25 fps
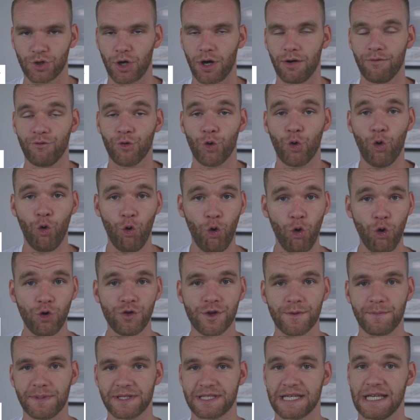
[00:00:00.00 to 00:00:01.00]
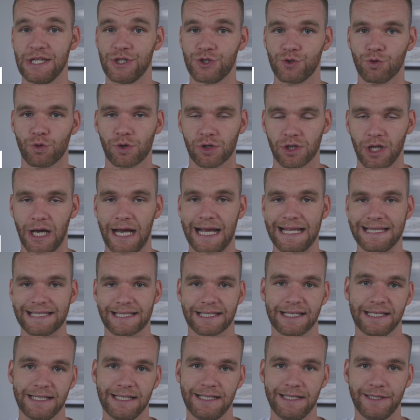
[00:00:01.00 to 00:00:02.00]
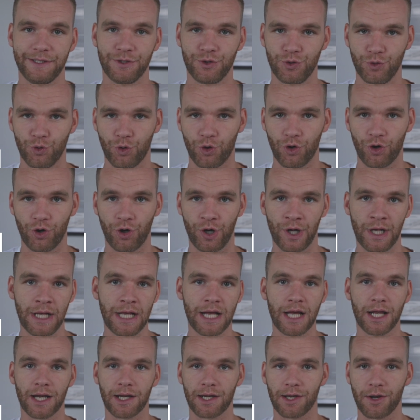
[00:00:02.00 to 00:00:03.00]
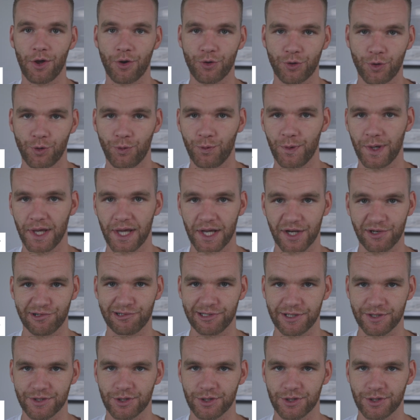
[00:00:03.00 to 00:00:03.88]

of all the potential clients in your local area.